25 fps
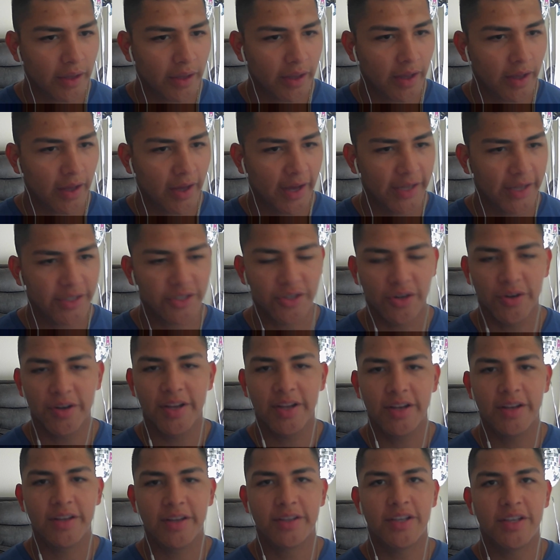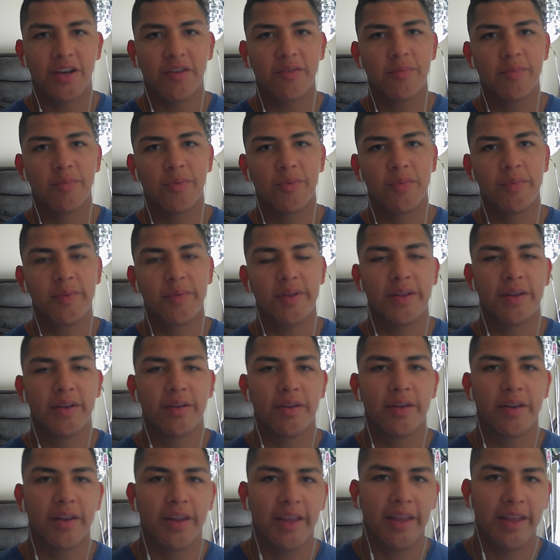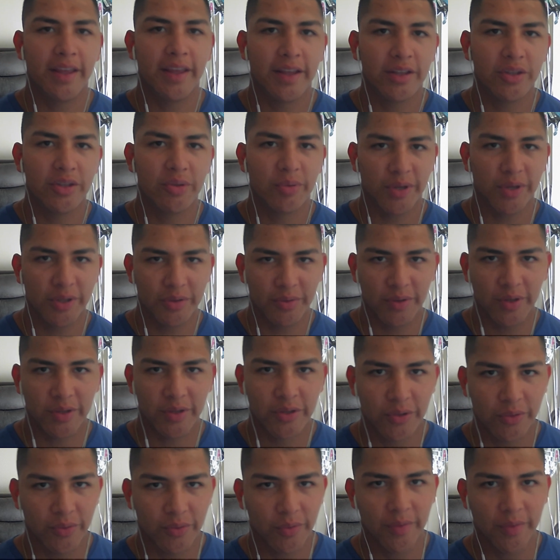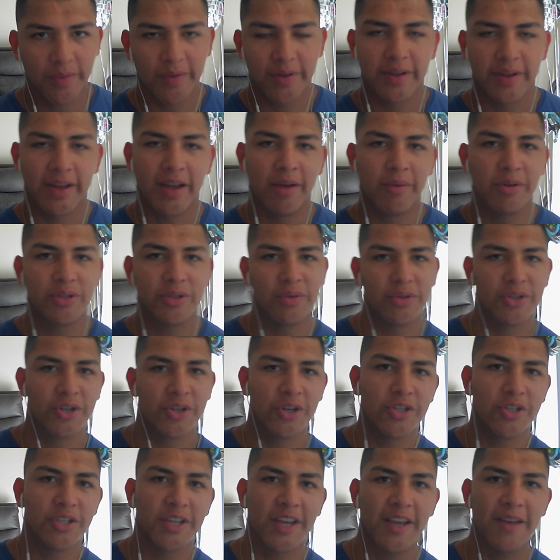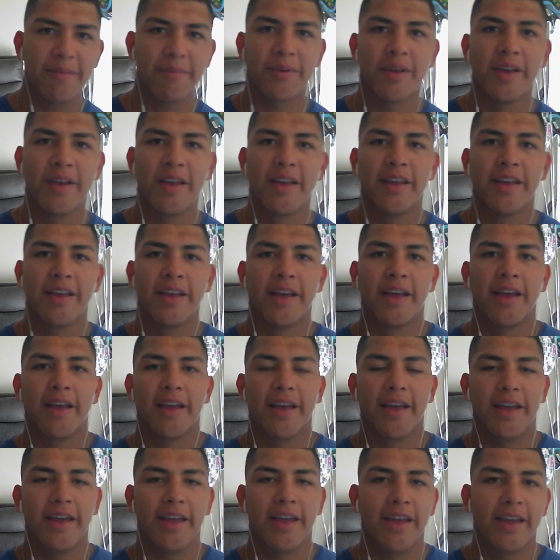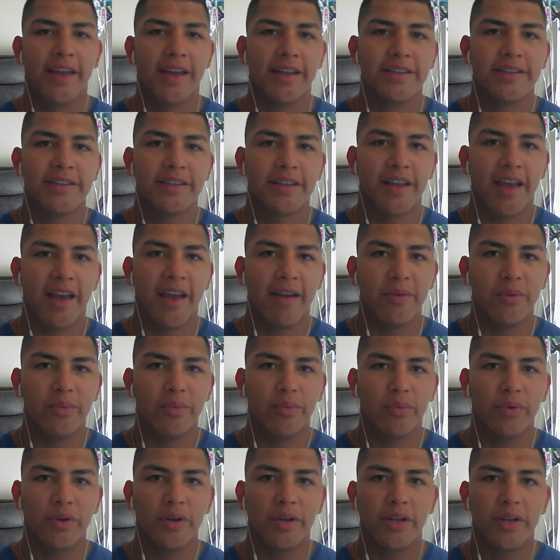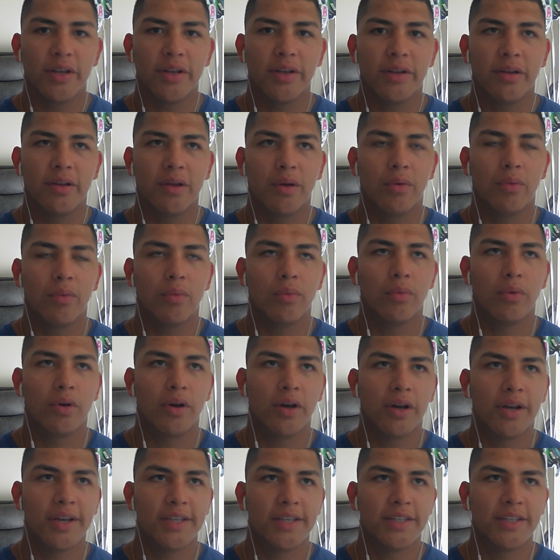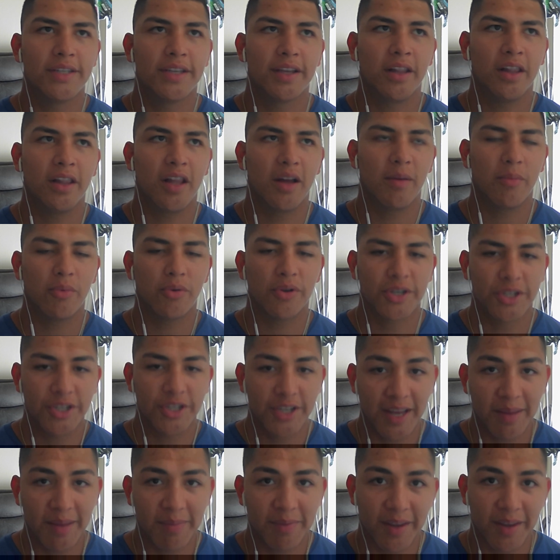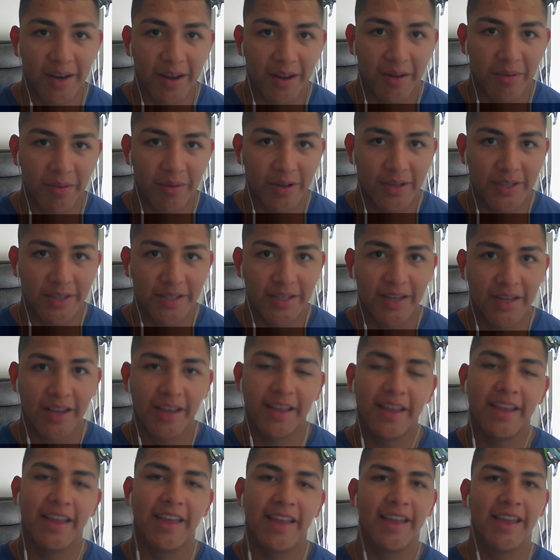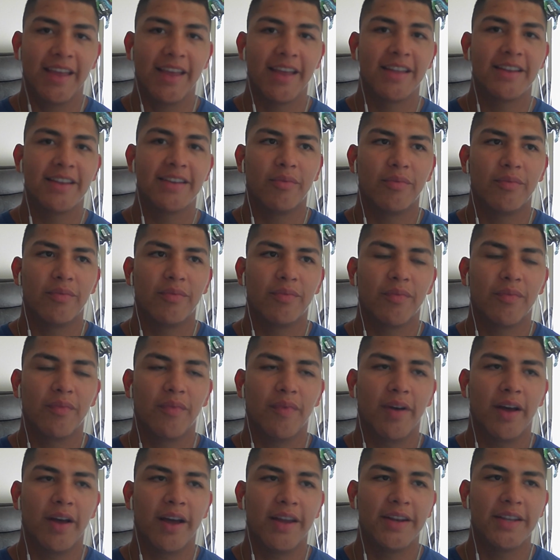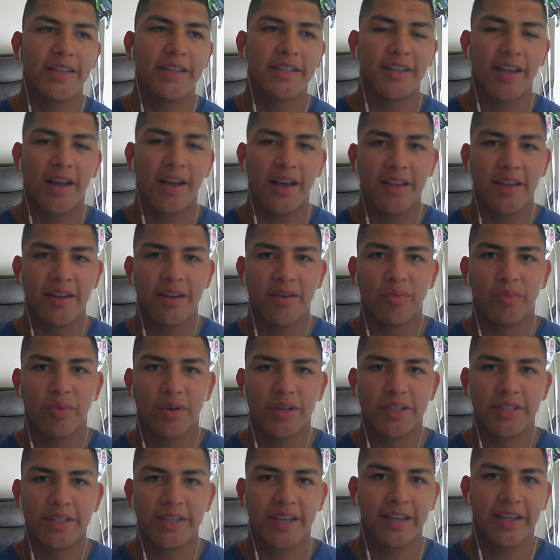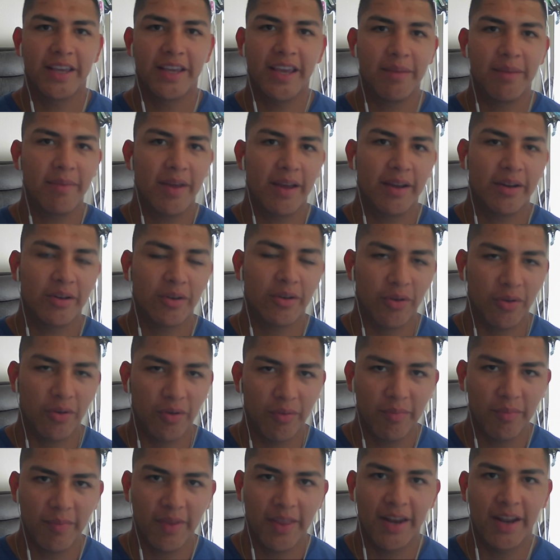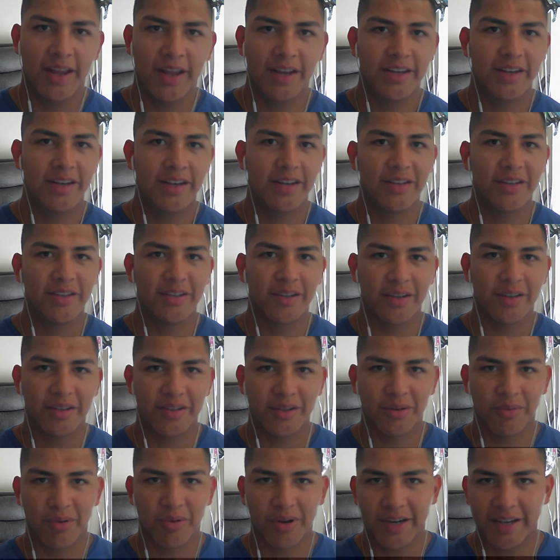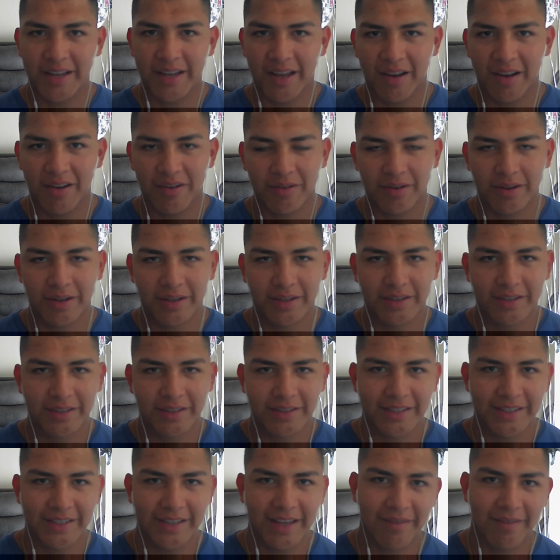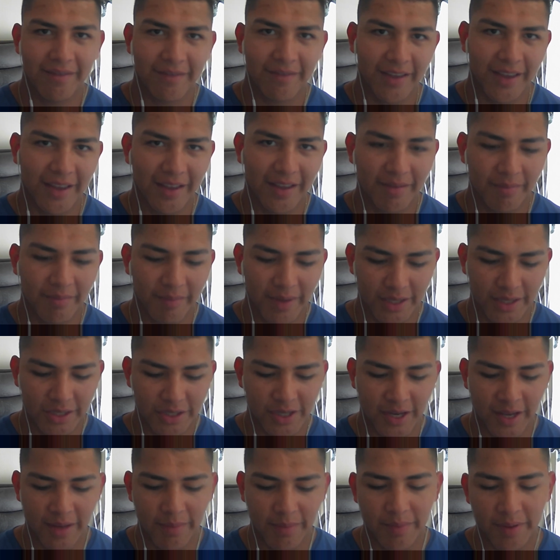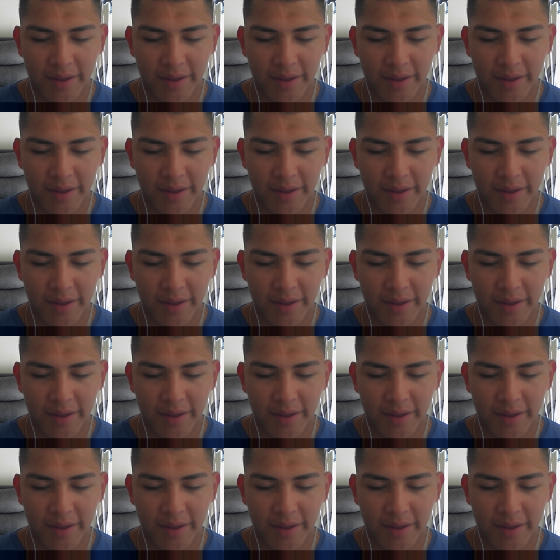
I started self-improvement in 2022. I went to a church camp, and everyone was a lot more in shape than I was, and I decided once I came back home that I needed to work out to get fit and be in shape.